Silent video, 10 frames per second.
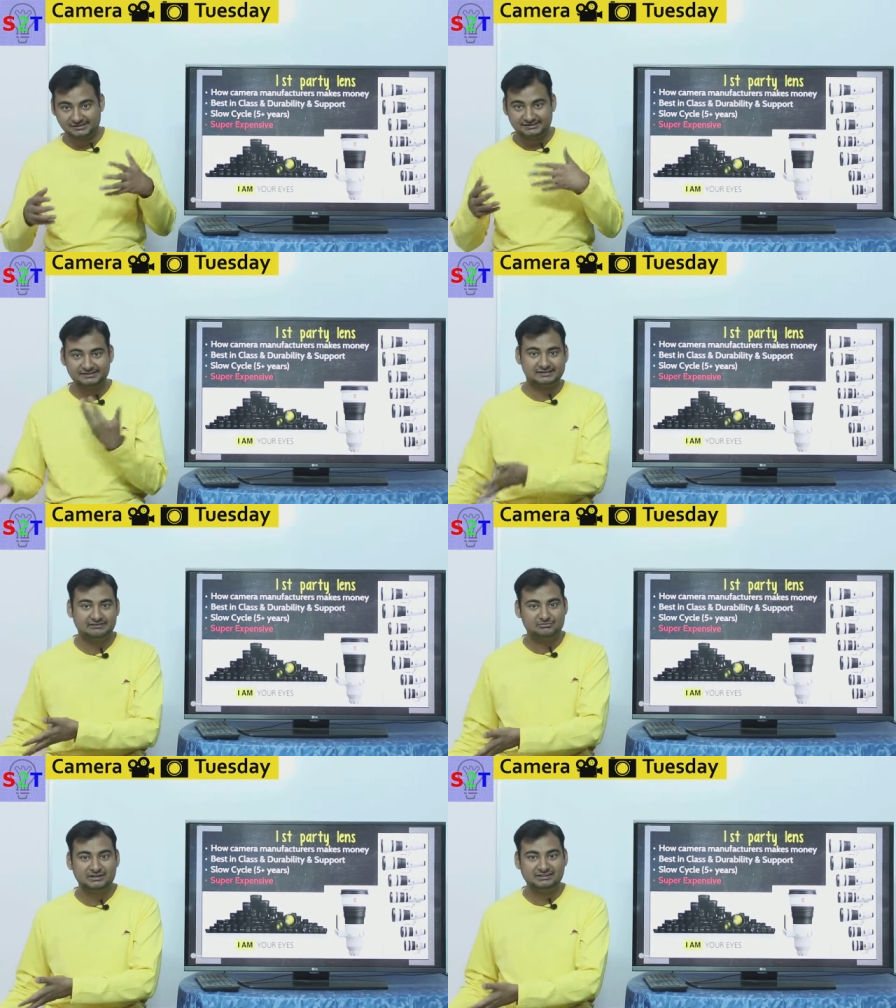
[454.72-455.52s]
does this
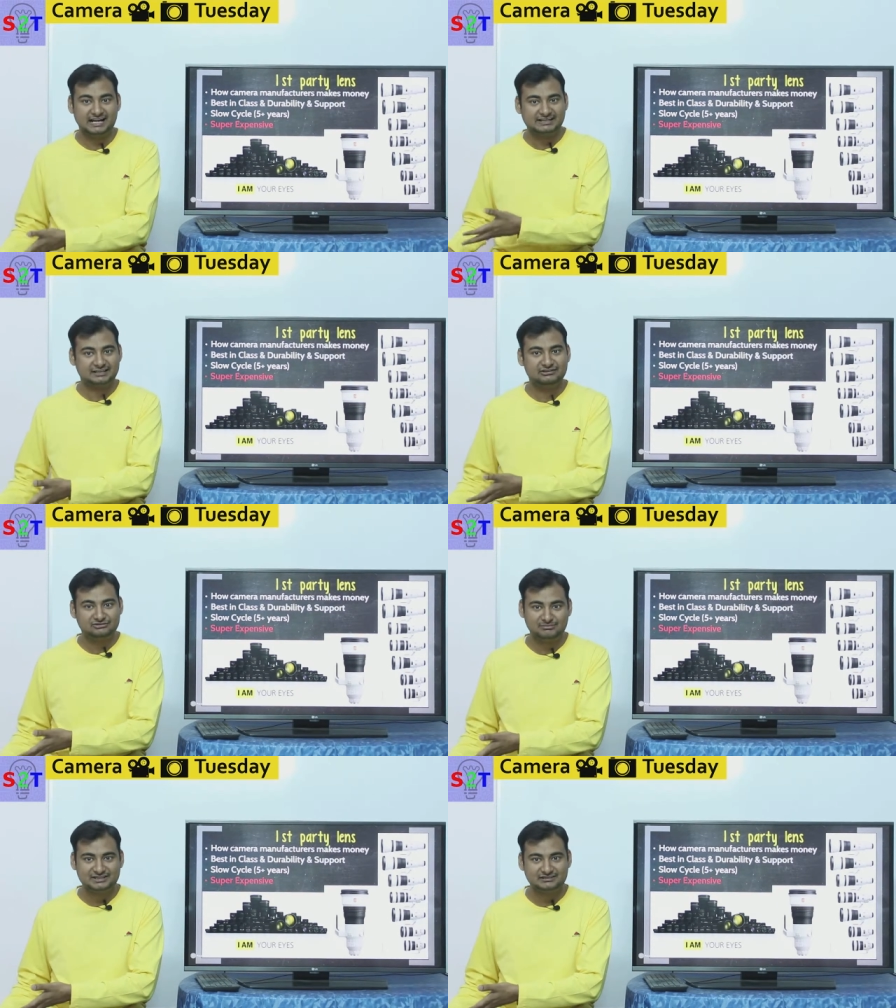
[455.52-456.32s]
give me that kind
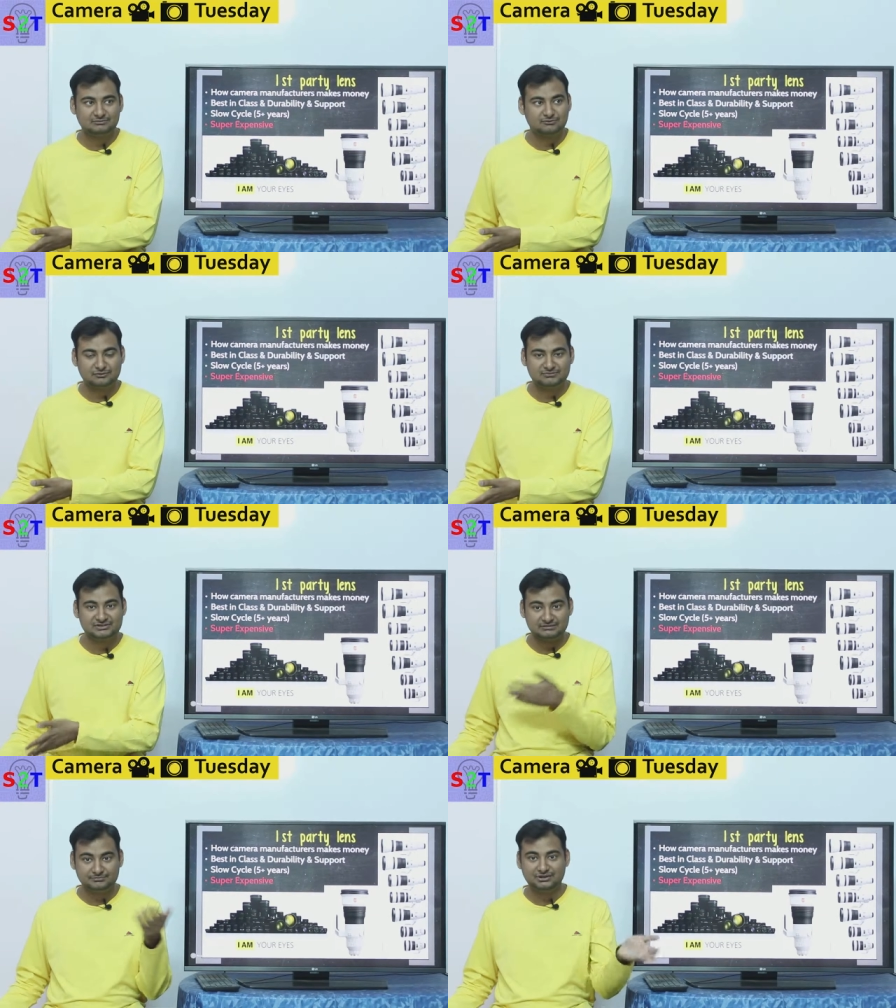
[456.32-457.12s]
of magical
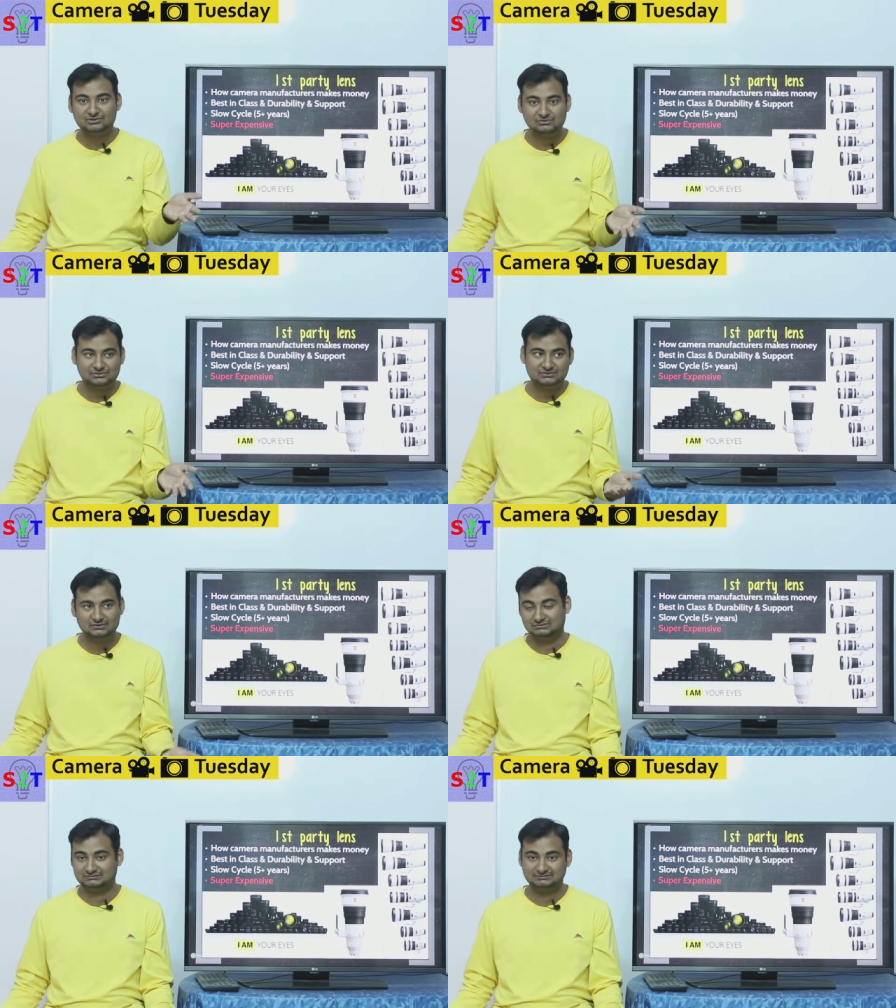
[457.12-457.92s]
performance compared to those
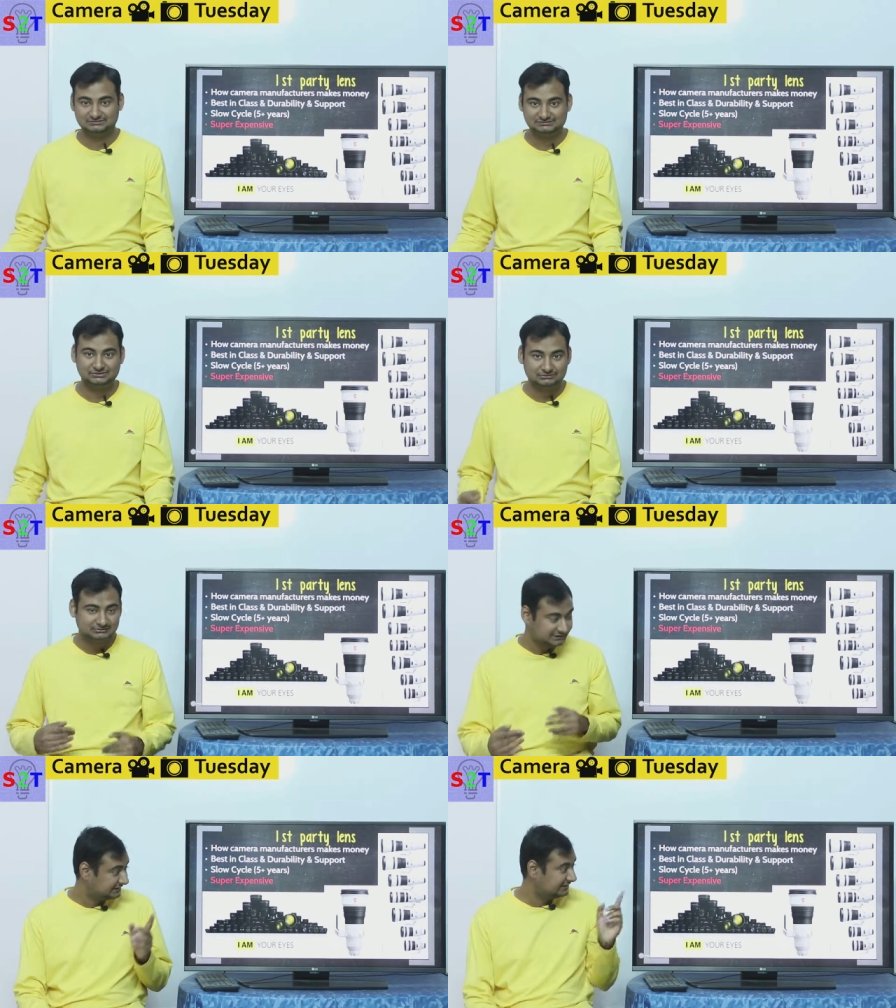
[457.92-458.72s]
no so
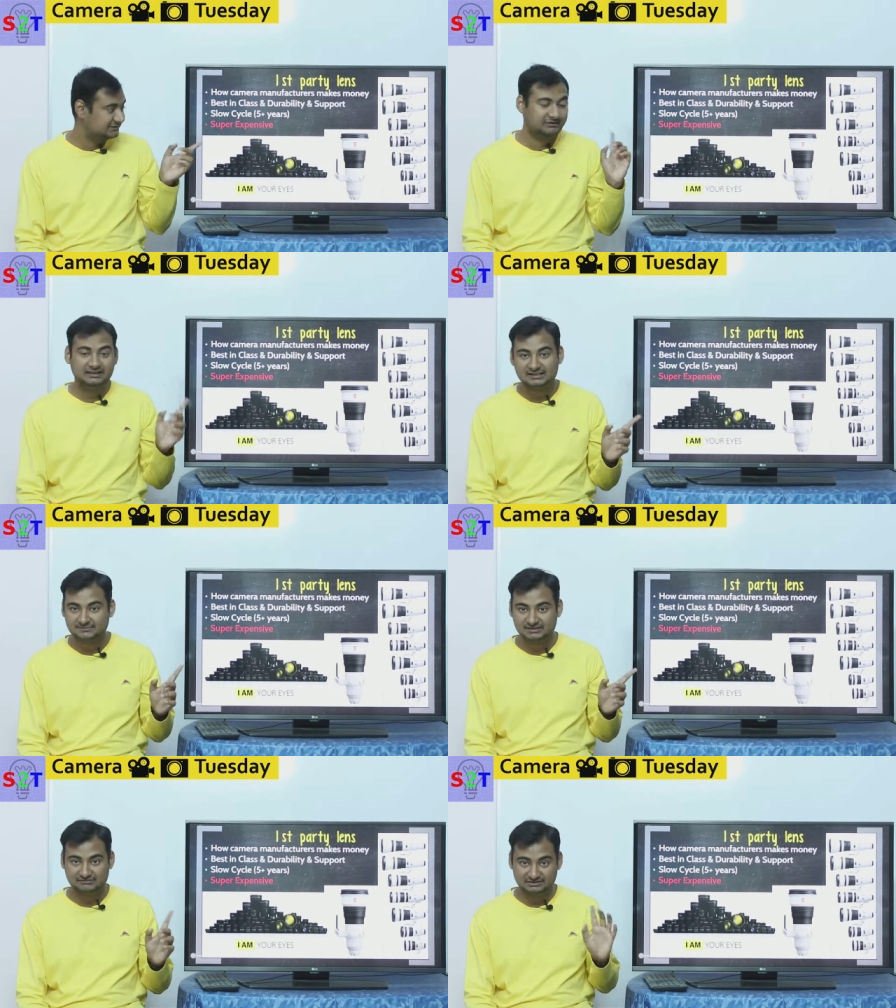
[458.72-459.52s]
it is very
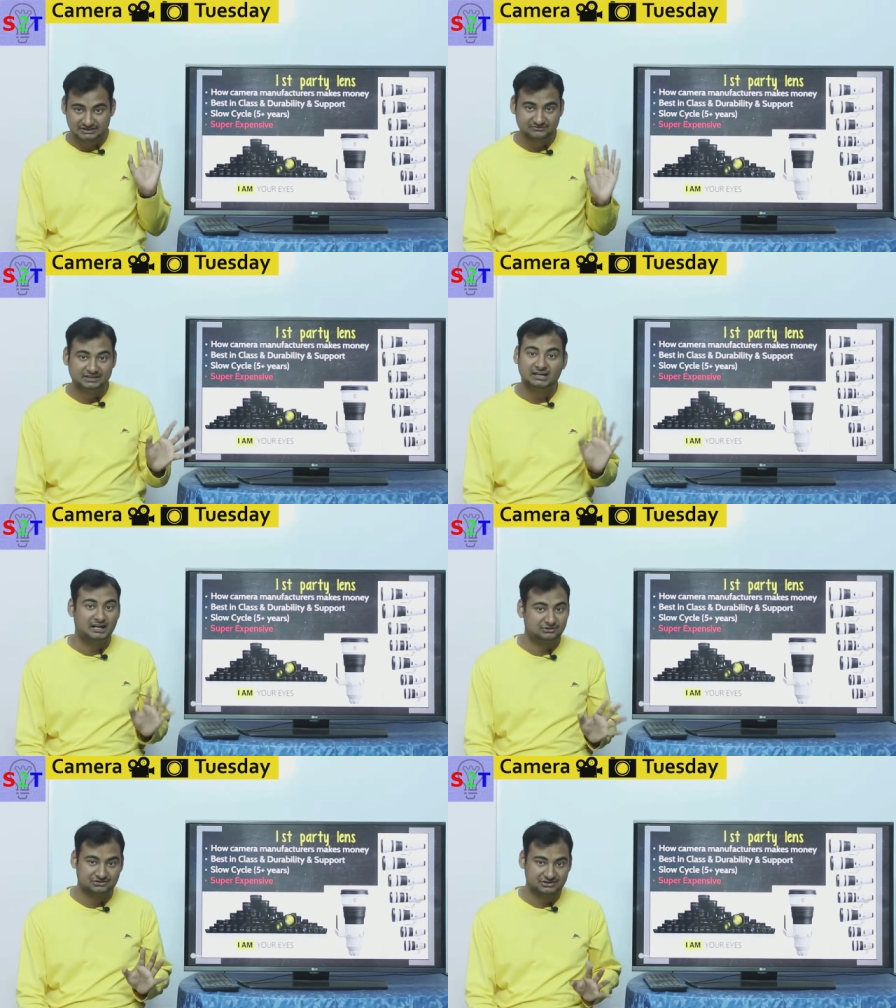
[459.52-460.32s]
expensive it is very
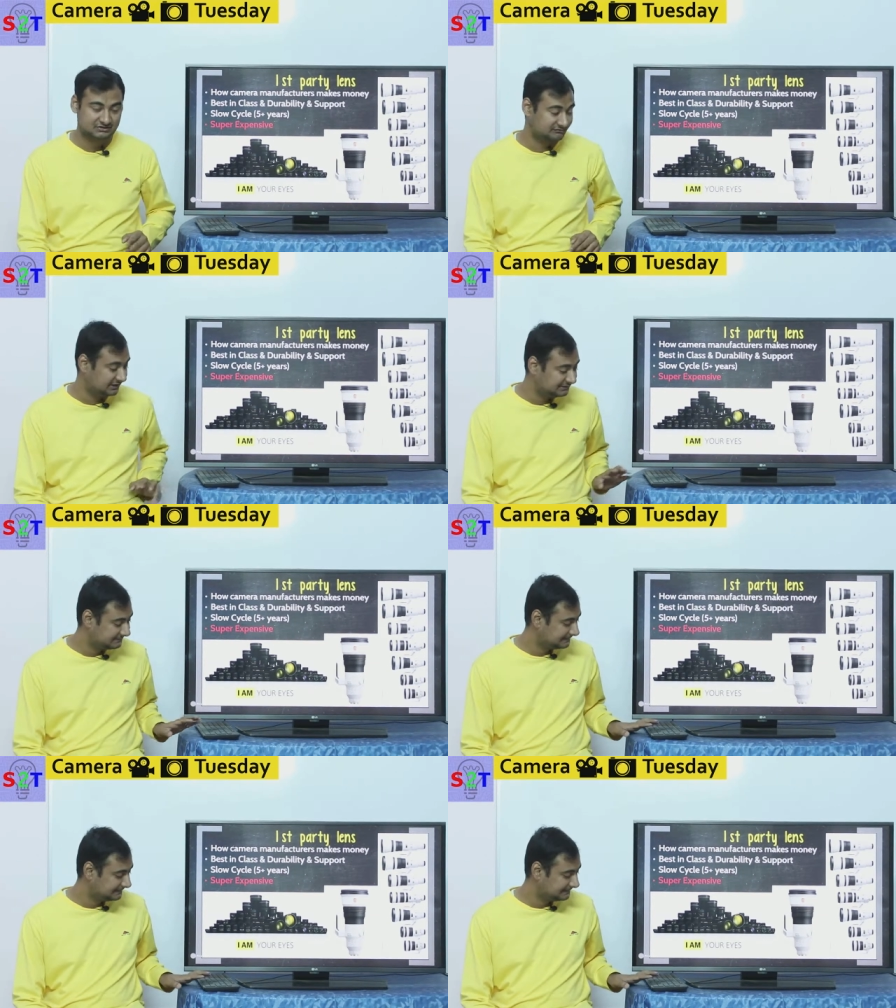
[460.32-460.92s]
hard to justify